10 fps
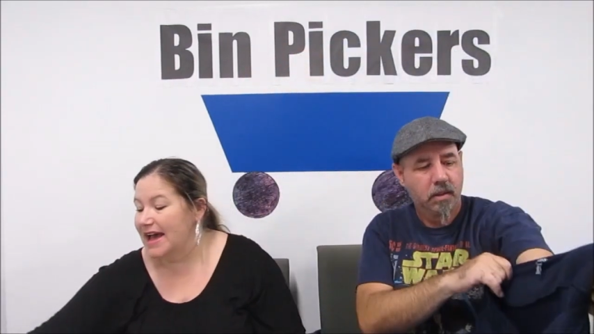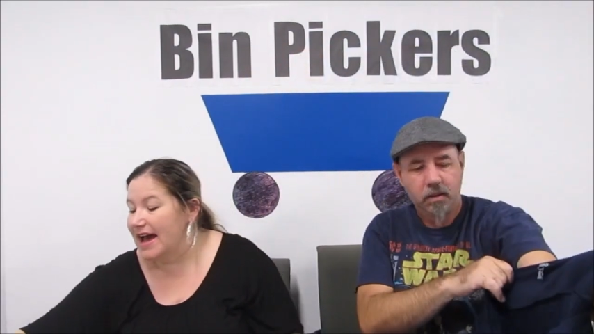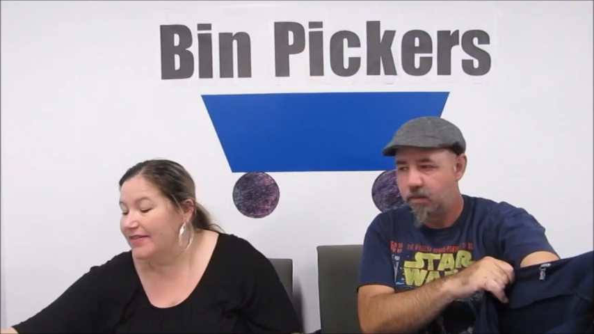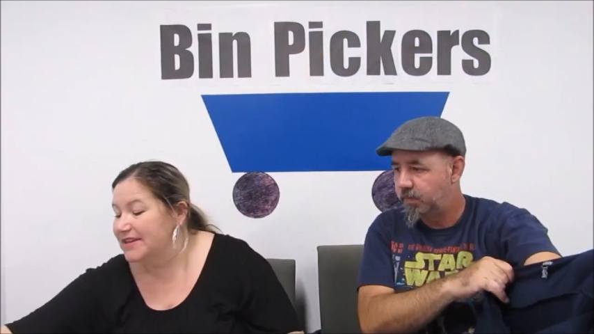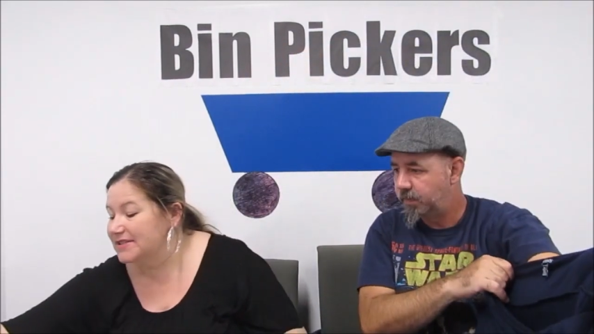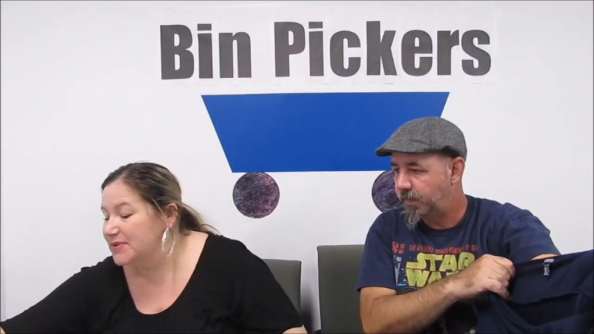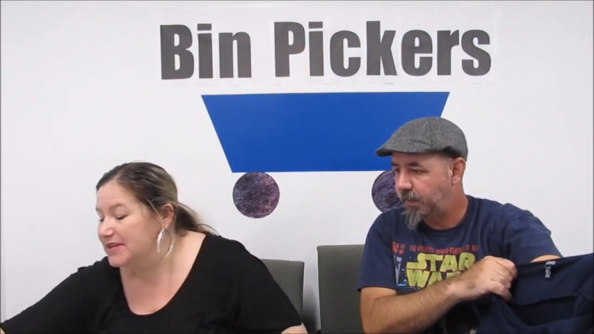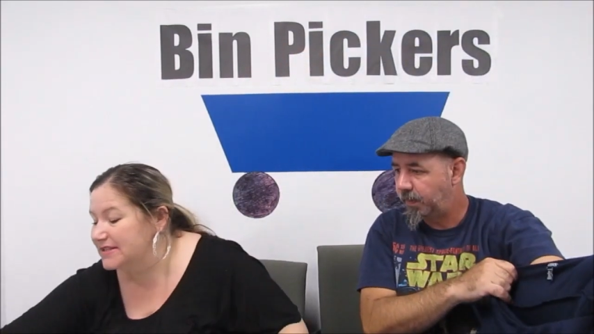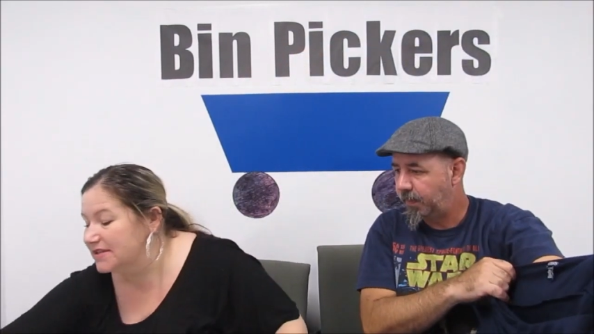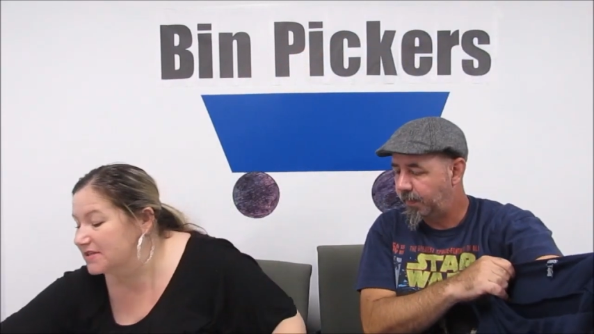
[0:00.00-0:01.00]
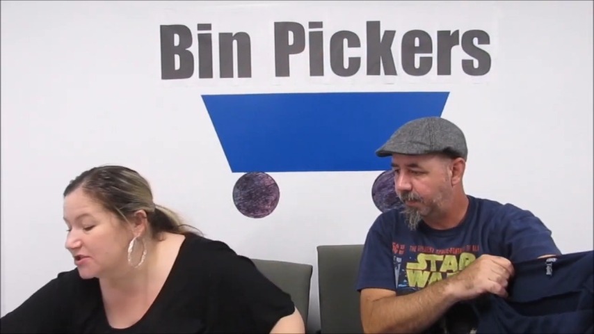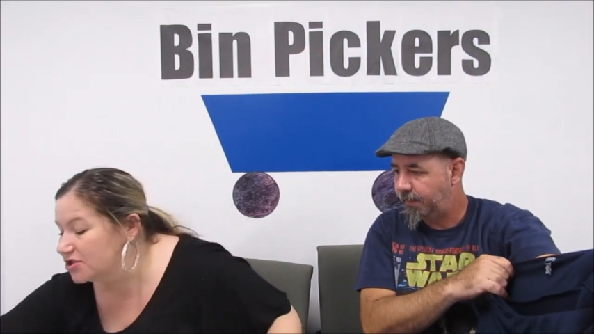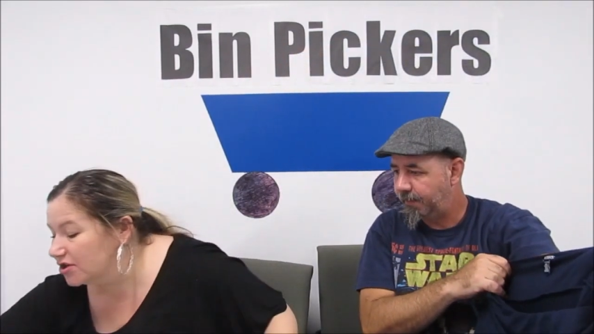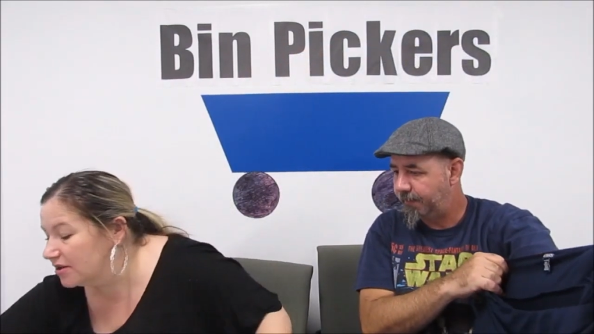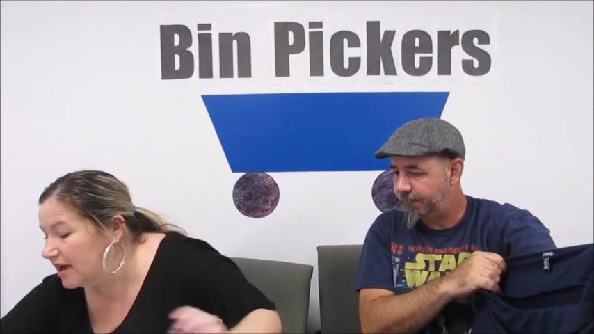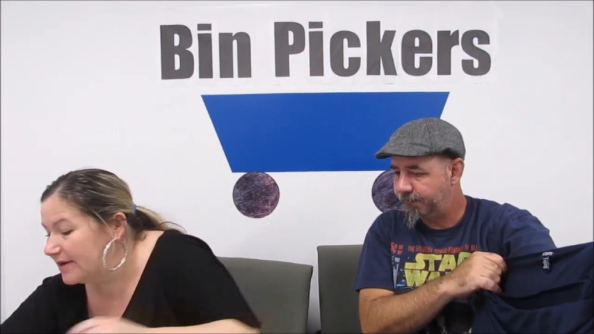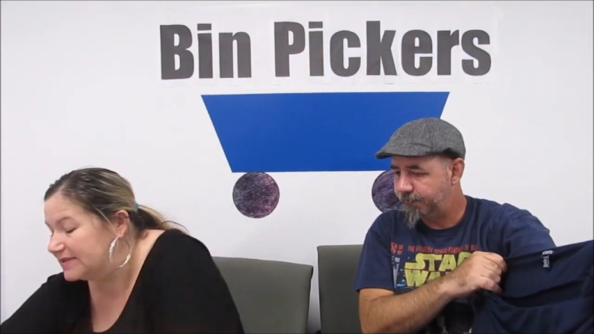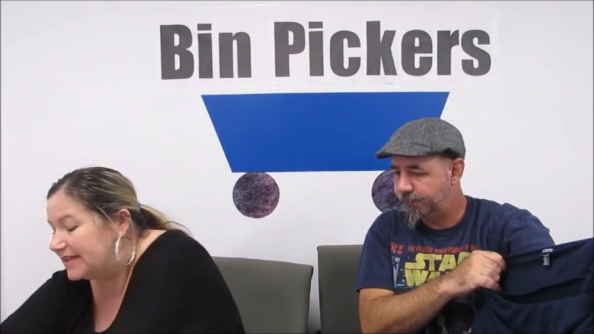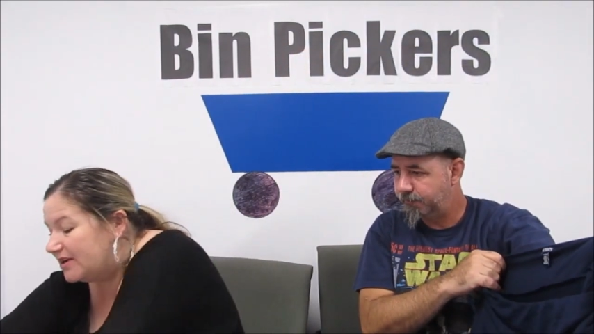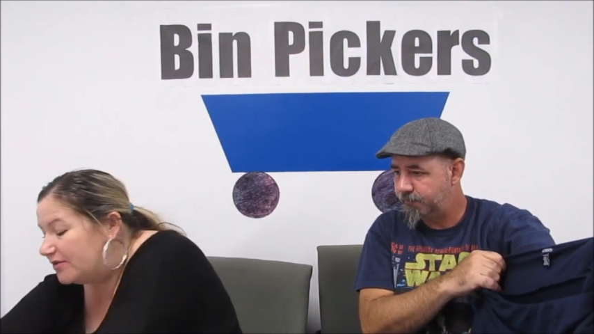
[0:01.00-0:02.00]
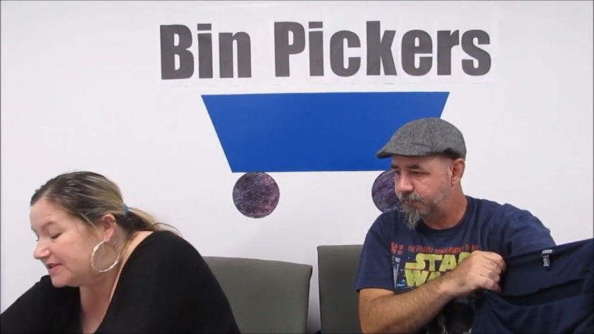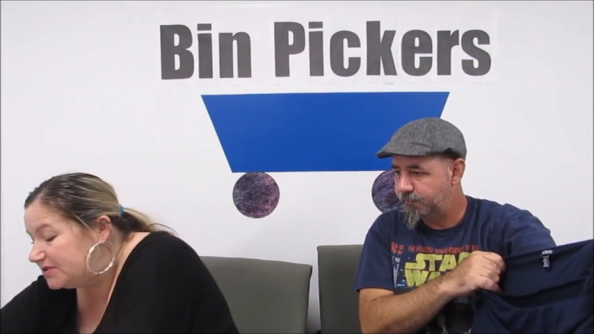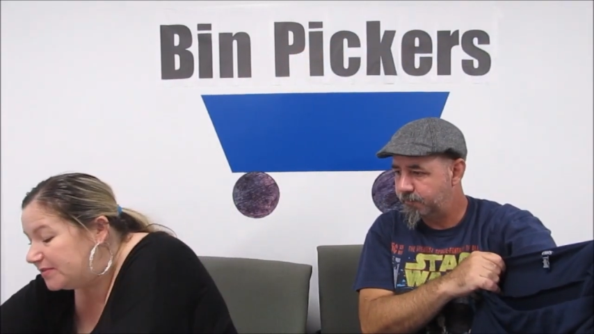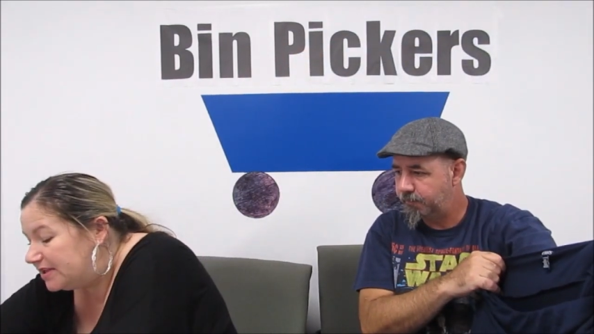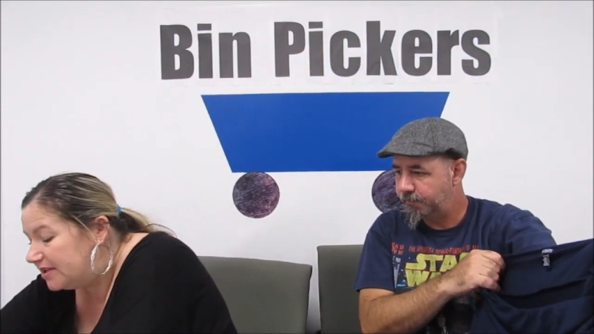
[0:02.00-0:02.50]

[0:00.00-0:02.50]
Speaker 1: yeah, this was the shirt. I was like, oh, this will be